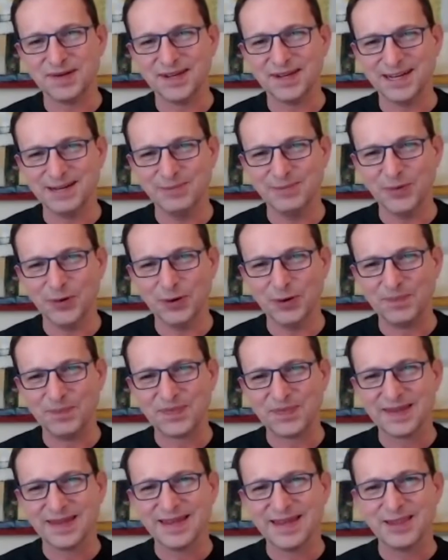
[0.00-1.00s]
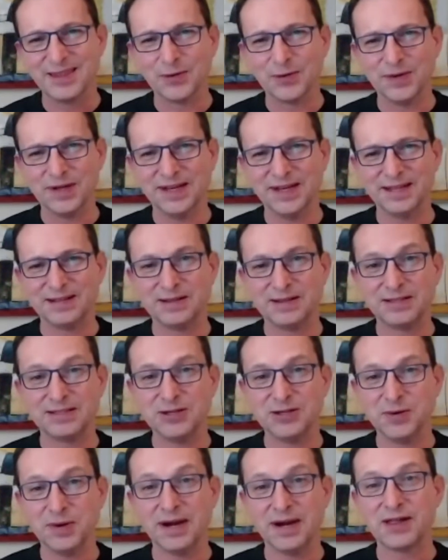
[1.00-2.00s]
anymore that we need to
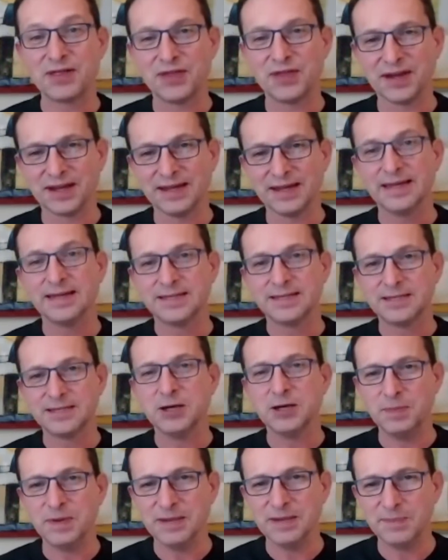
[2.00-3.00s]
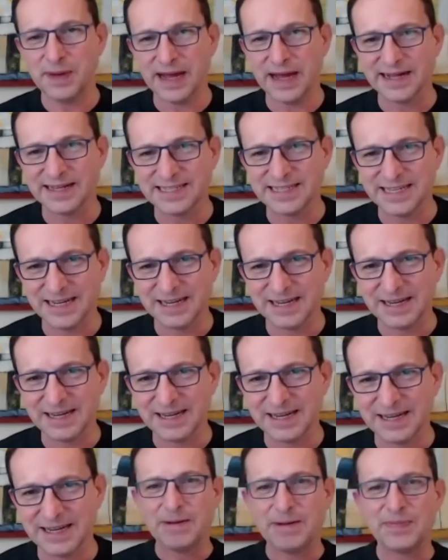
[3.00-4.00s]
do anything to be better.
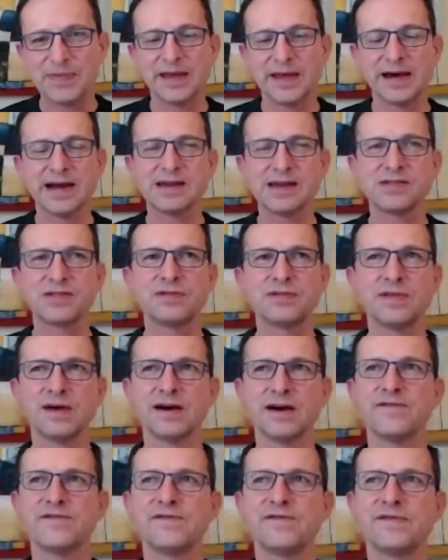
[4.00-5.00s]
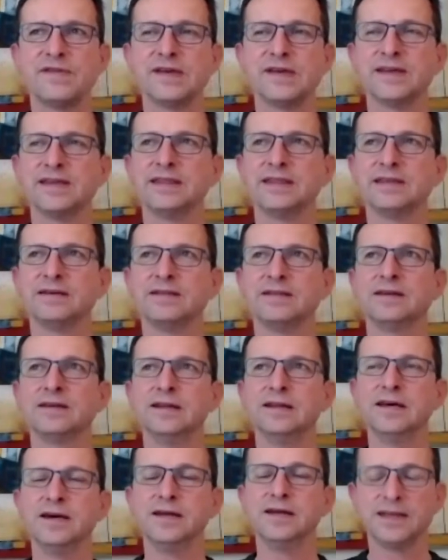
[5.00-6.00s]
I feel that the
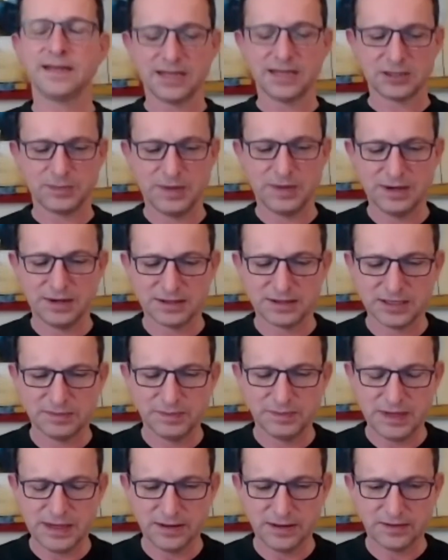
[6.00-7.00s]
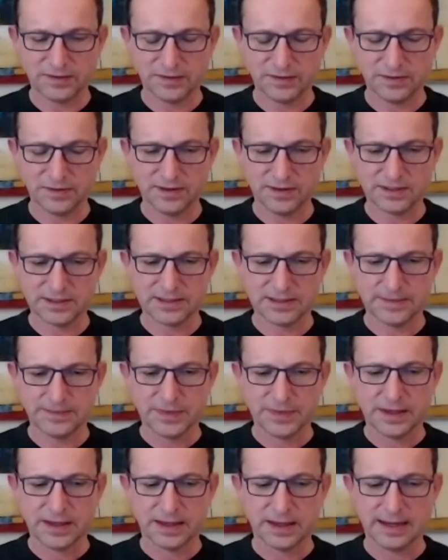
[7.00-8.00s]
learning experience I've been through has
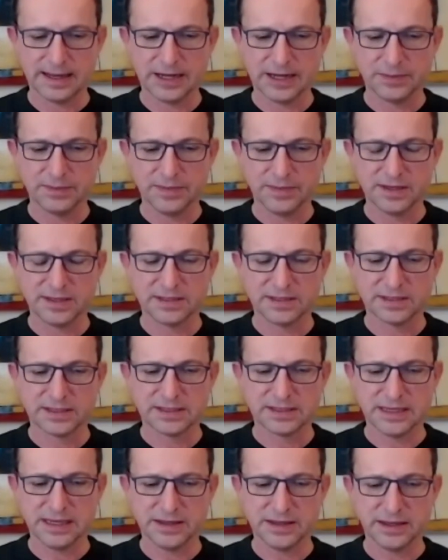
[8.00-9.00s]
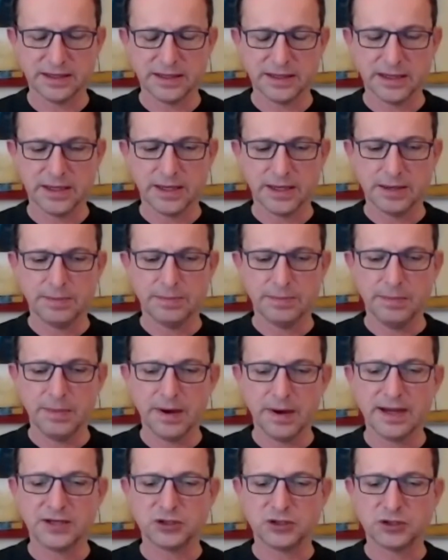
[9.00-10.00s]
allowed me to see that
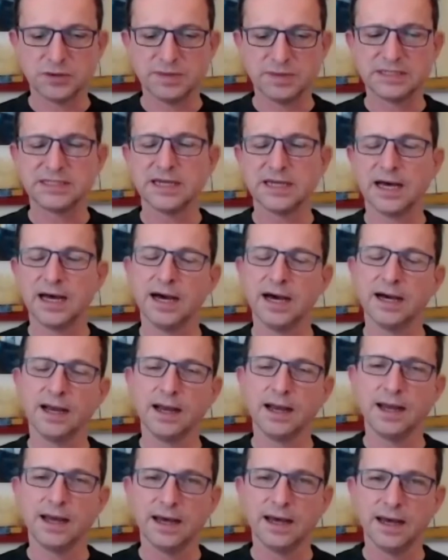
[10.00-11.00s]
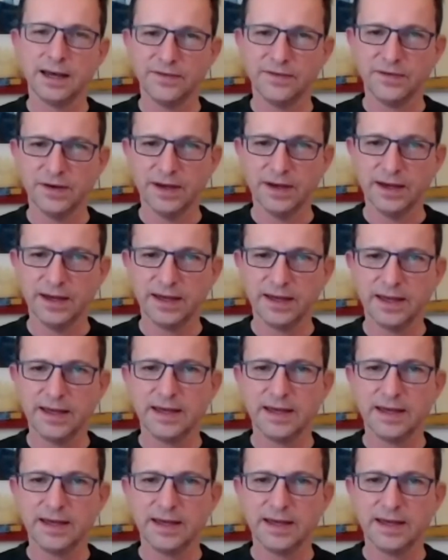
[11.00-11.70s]
my job is to uncover